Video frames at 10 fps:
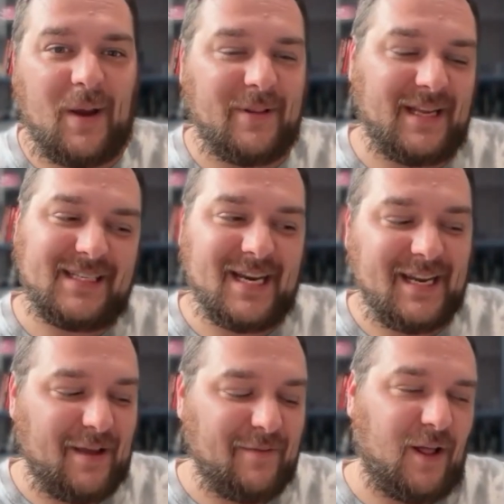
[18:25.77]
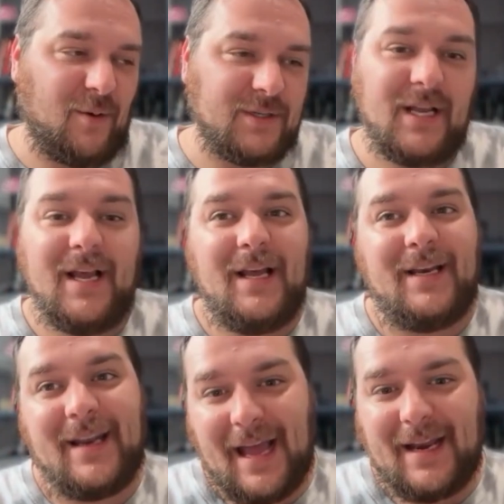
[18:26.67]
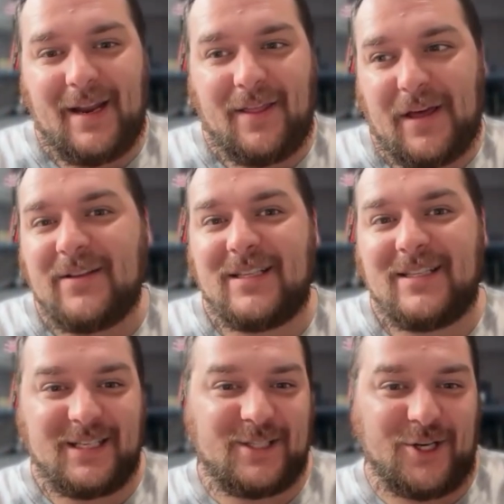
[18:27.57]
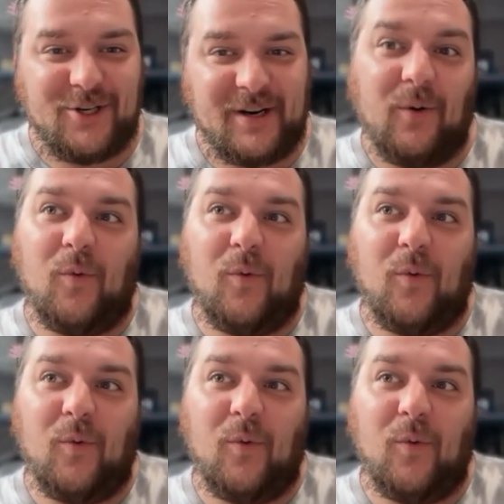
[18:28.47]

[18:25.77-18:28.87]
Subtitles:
We had like 10K followers, 9,600